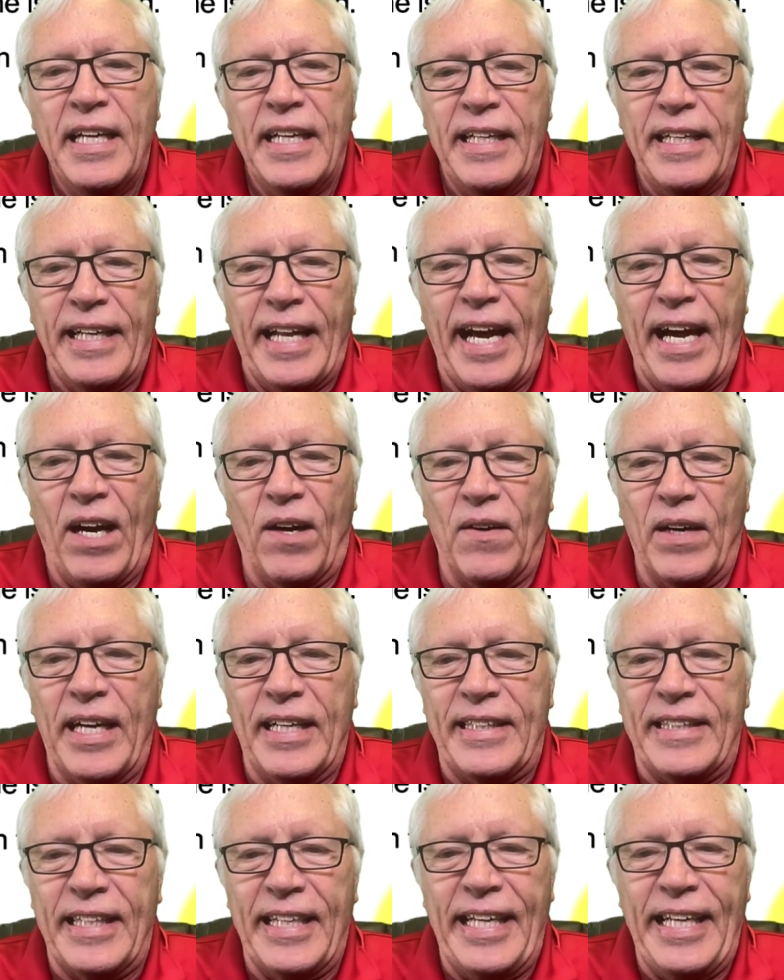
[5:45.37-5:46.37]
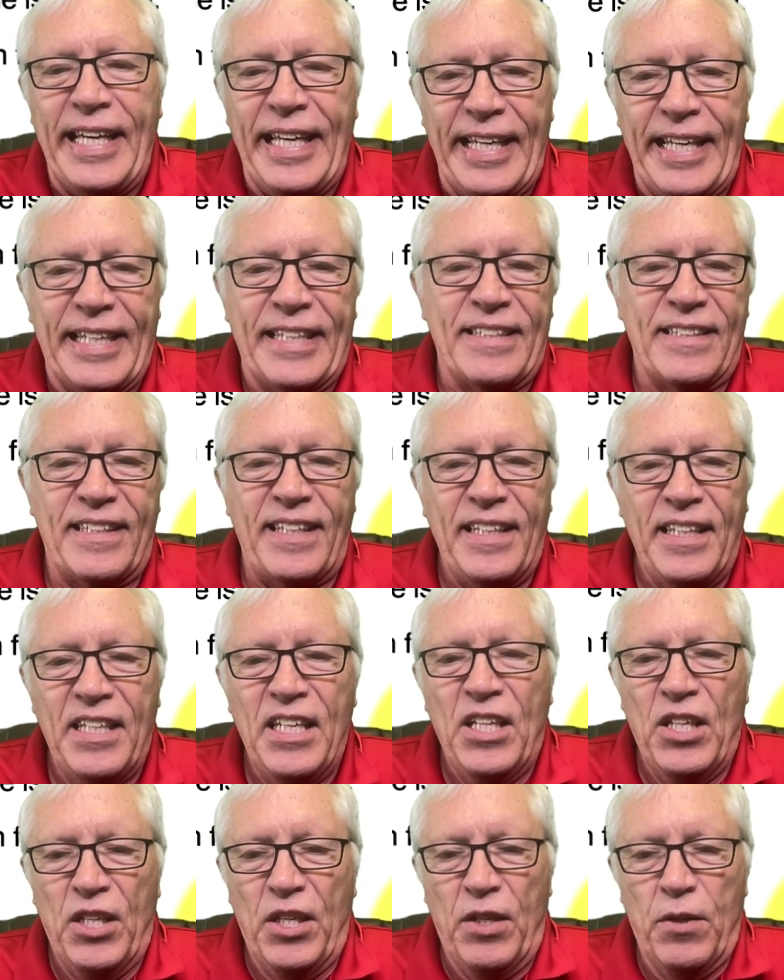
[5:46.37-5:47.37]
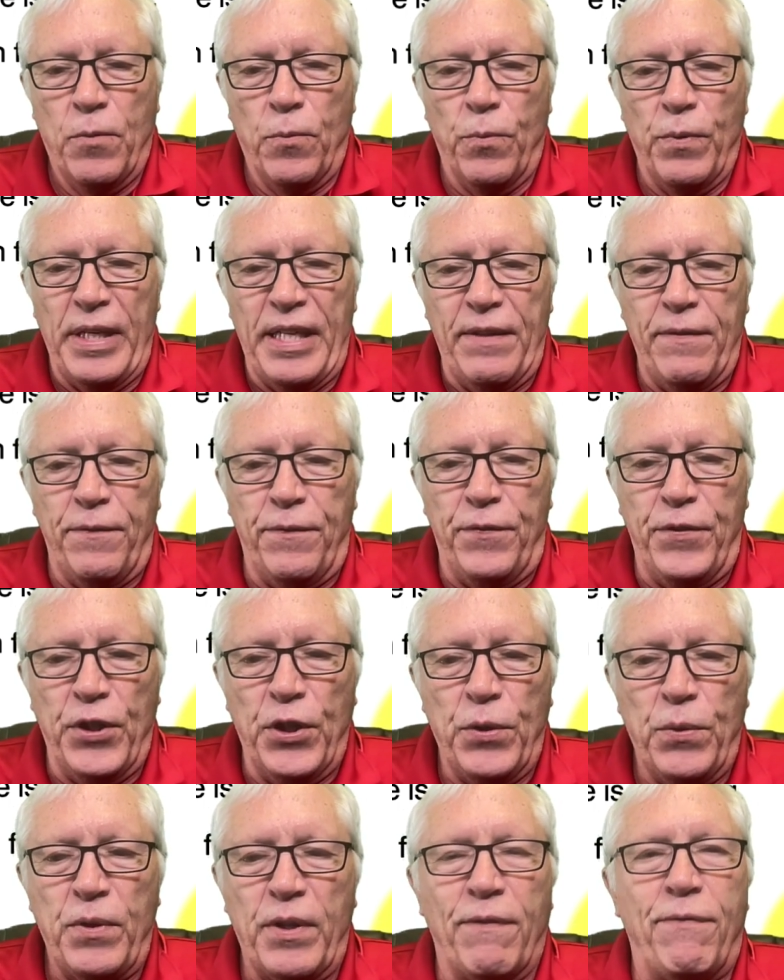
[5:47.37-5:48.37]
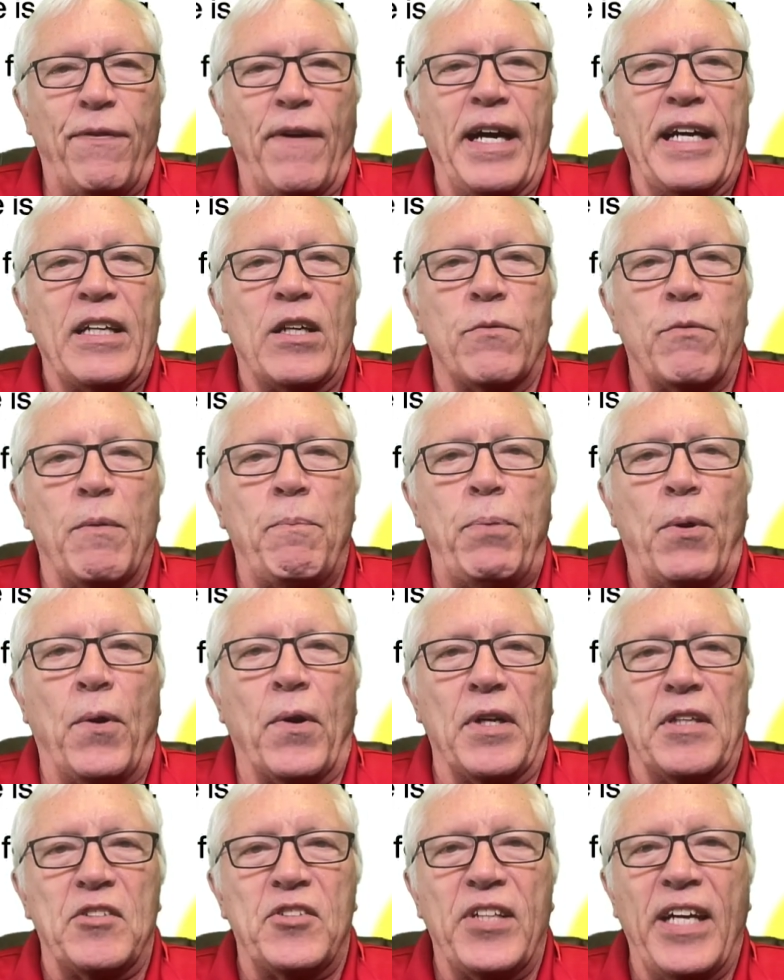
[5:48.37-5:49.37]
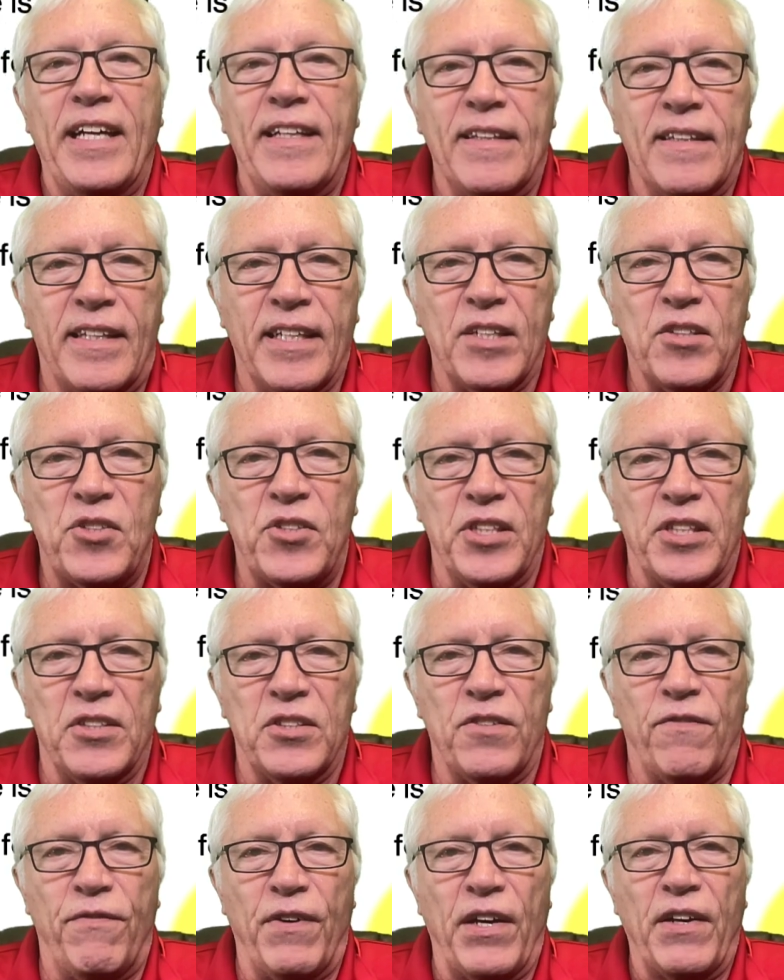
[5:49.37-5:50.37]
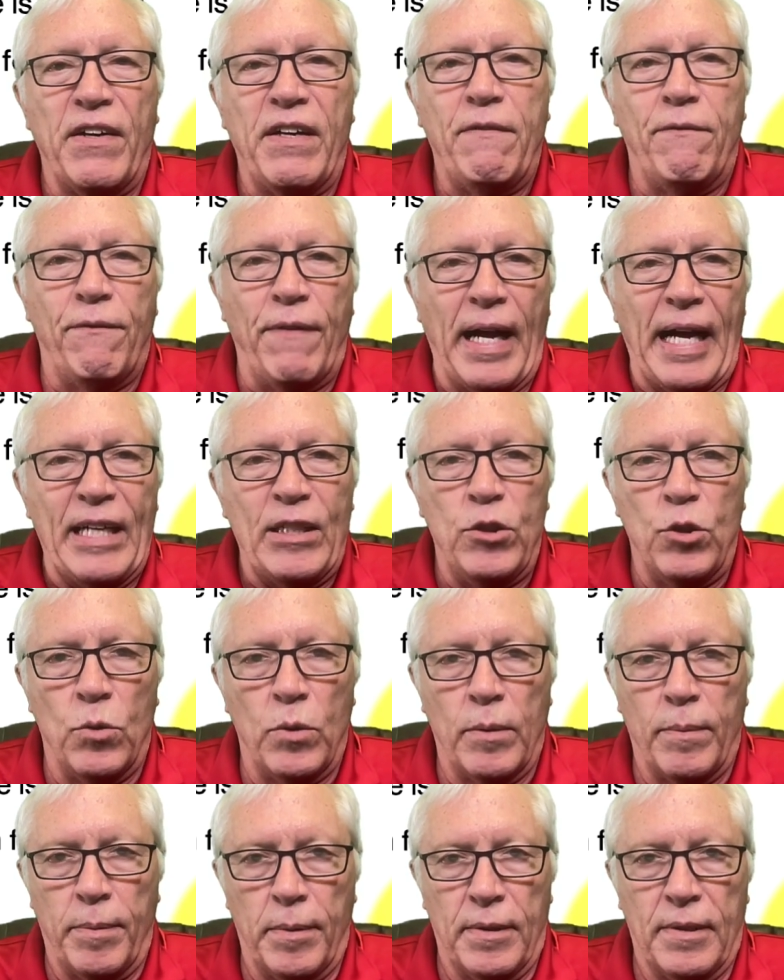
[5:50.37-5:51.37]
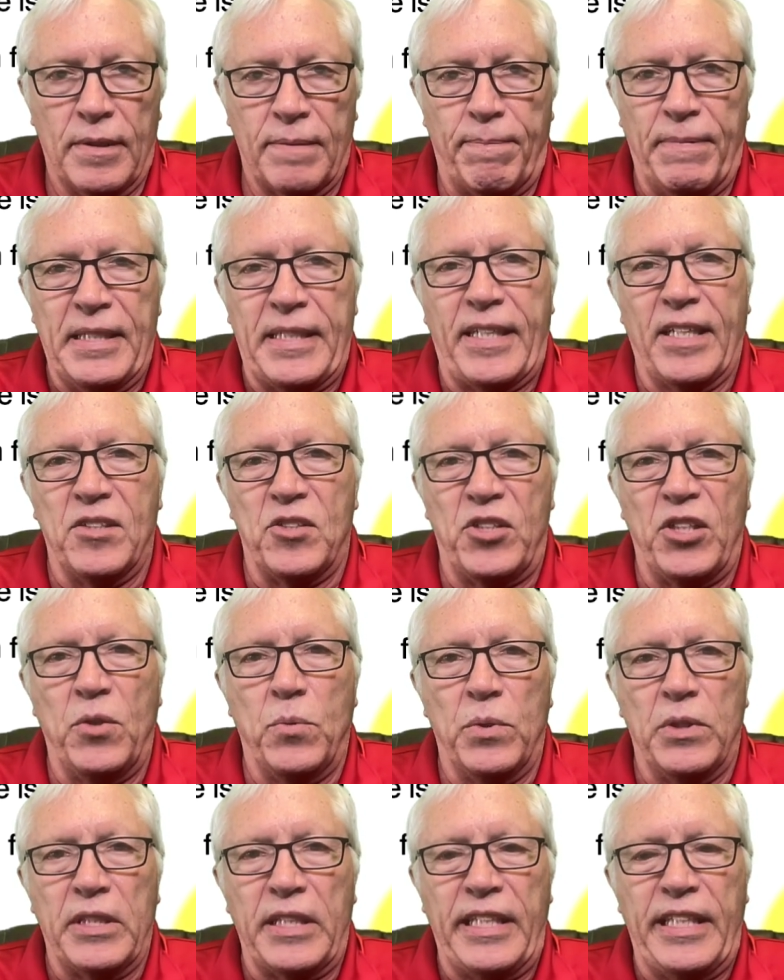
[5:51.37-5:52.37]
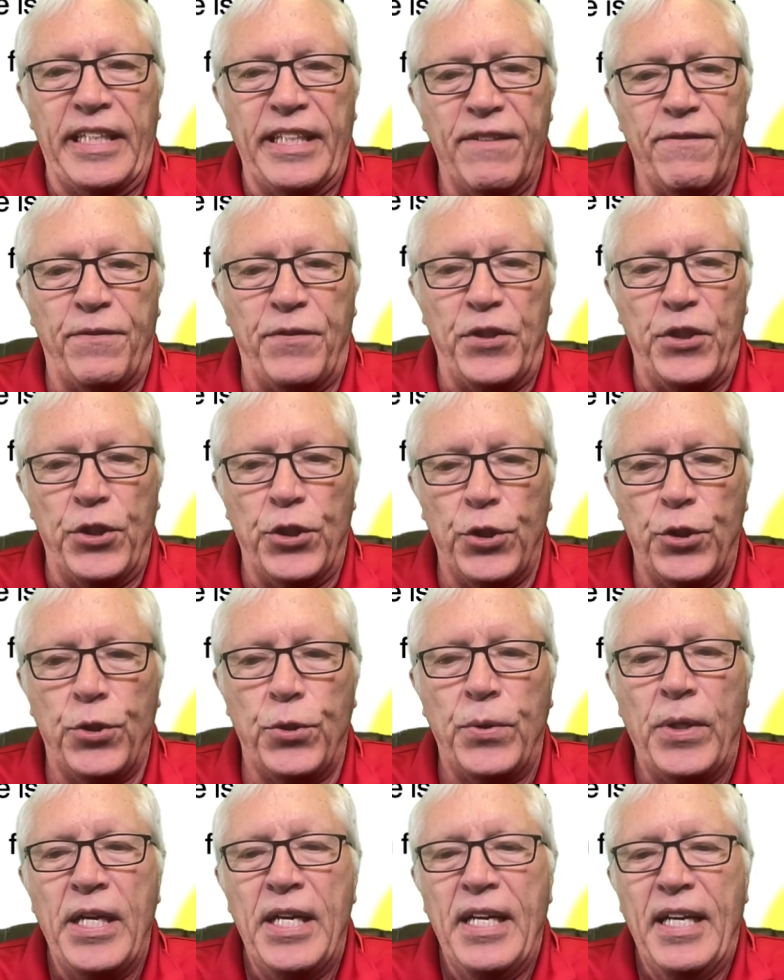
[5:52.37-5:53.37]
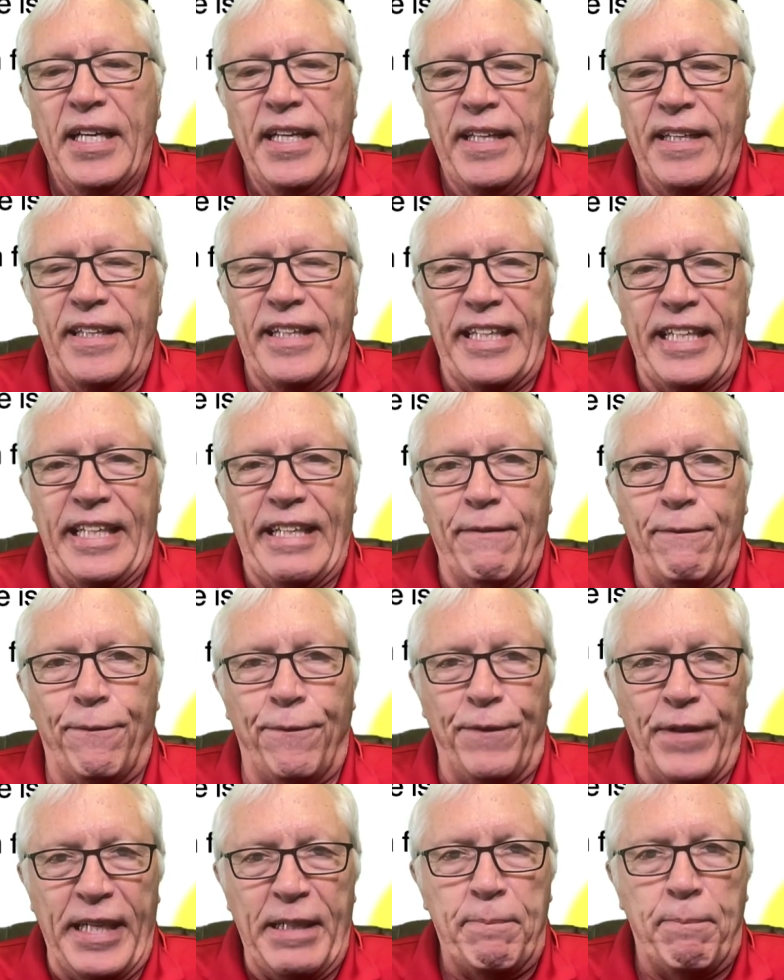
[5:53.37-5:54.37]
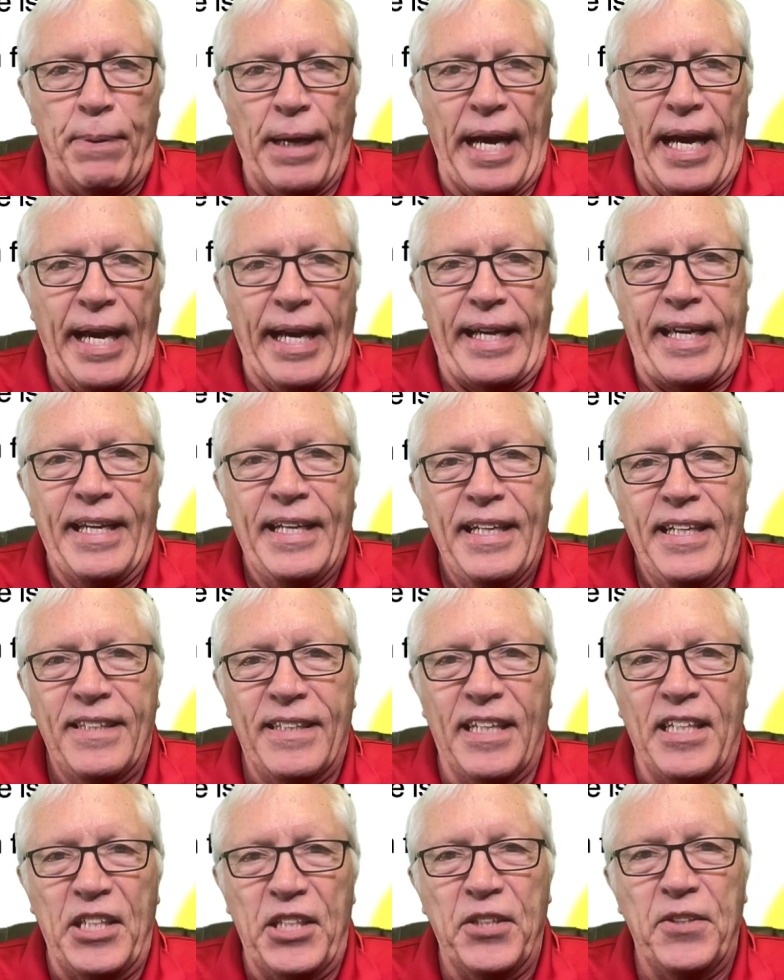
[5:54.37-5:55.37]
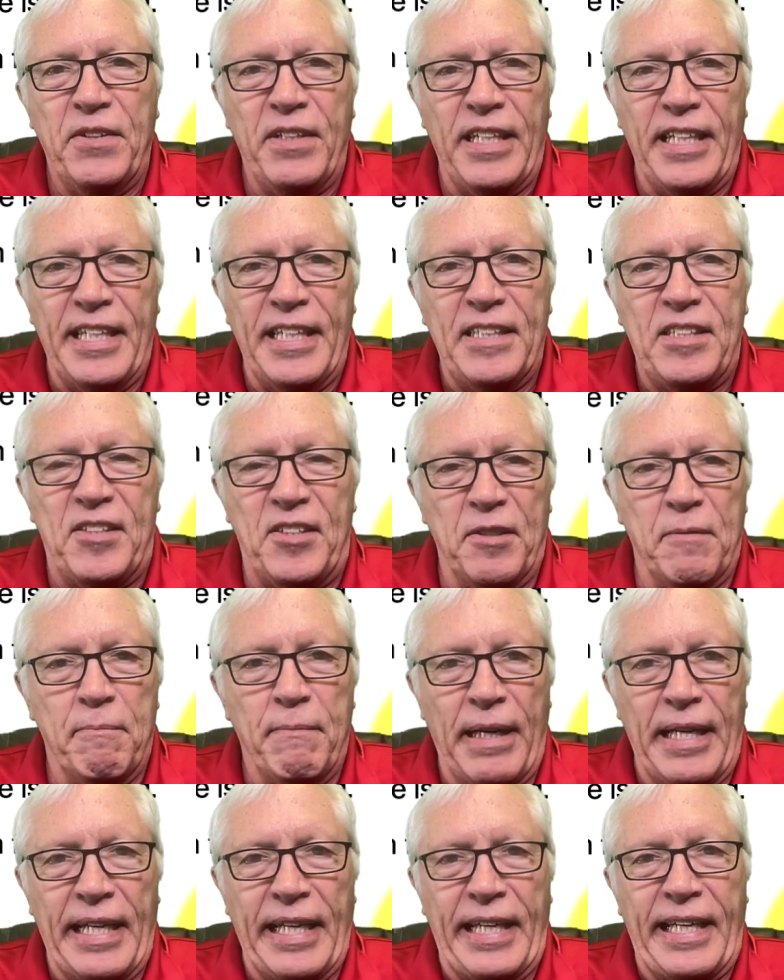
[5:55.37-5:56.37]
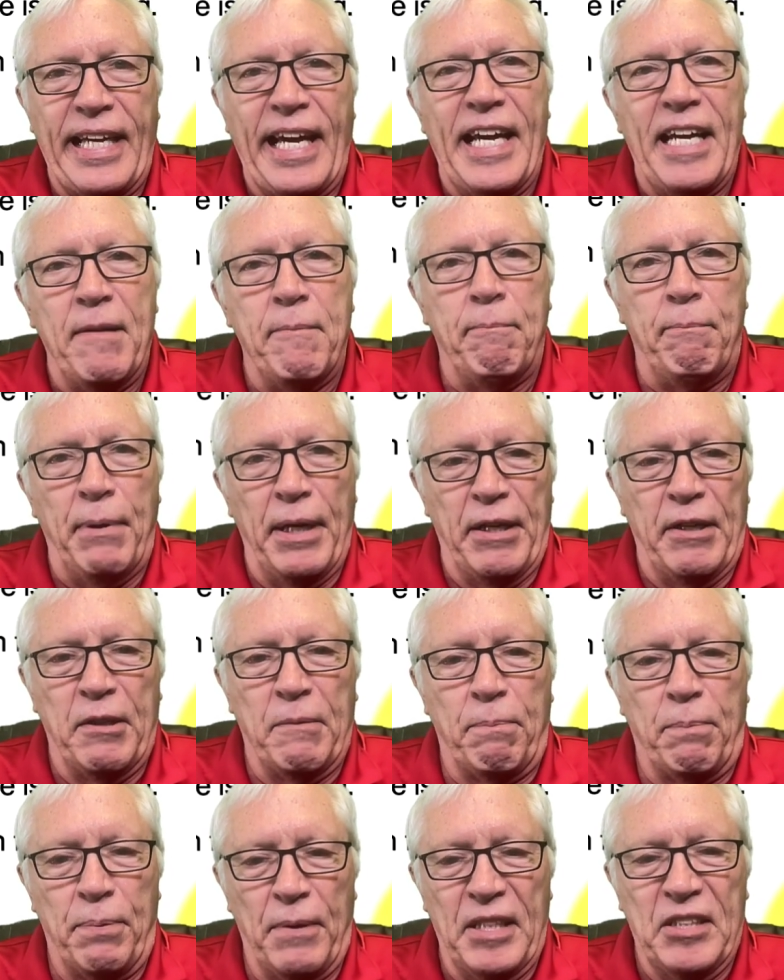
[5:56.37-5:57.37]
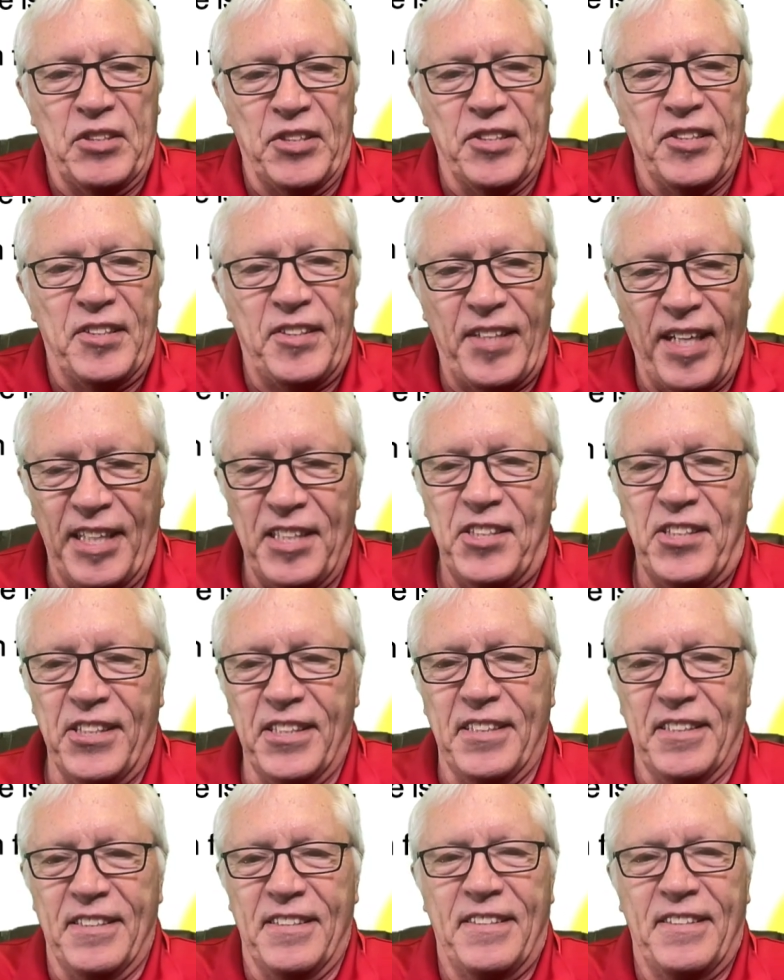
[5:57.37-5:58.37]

Now, at the end, review the final reports, and this is very valuable because it will give you the feedback that you need to make a better presentation.